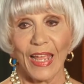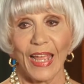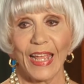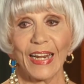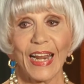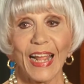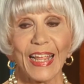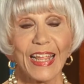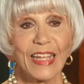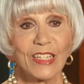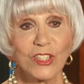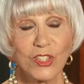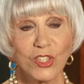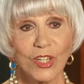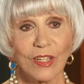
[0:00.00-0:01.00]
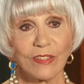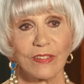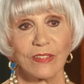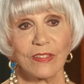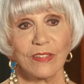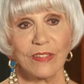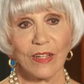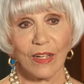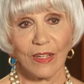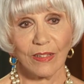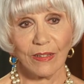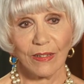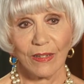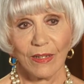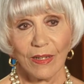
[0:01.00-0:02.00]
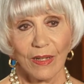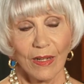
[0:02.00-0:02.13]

And I had just done,